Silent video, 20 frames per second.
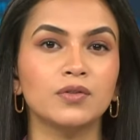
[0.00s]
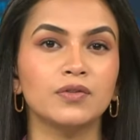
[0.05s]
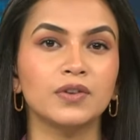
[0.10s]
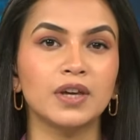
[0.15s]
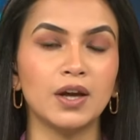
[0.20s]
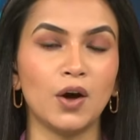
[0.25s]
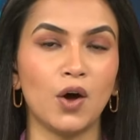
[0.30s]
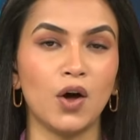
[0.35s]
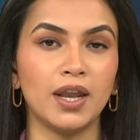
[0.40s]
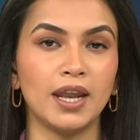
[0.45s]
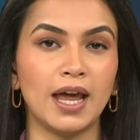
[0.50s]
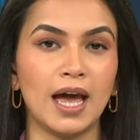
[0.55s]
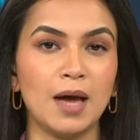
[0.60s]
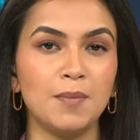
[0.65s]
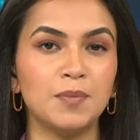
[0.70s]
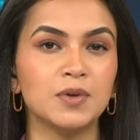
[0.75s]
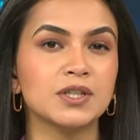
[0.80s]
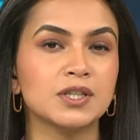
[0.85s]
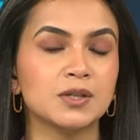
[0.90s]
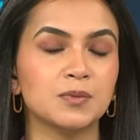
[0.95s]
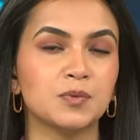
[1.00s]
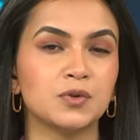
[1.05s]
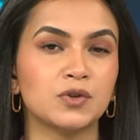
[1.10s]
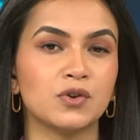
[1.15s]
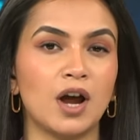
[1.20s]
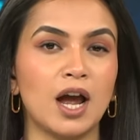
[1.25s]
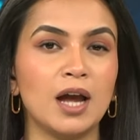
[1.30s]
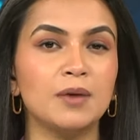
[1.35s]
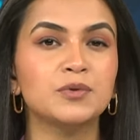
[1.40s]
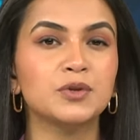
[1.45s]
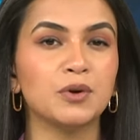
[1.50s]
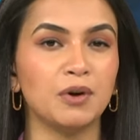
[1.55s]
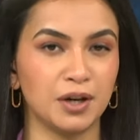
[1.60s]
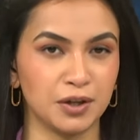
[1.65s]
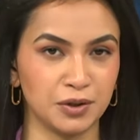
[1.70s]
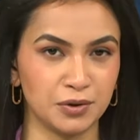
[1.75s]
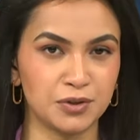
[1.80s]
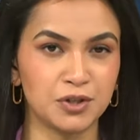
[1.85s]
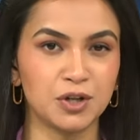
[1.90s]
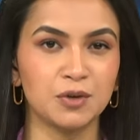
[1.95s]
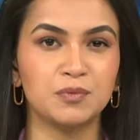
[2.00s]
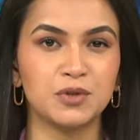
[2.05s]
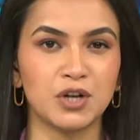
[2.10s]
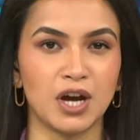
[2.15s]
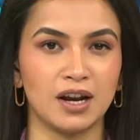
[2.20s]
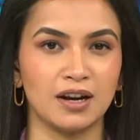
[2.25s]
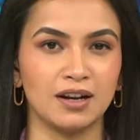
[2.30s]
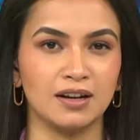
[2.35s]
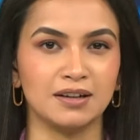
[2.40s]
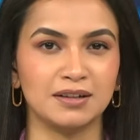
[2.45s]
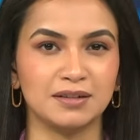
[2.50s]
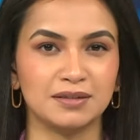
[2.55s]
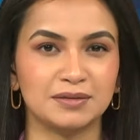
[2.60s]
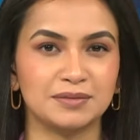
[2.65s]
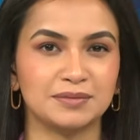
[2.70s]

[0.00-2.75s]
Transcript: the WION app and subscribe to our YouTube channel.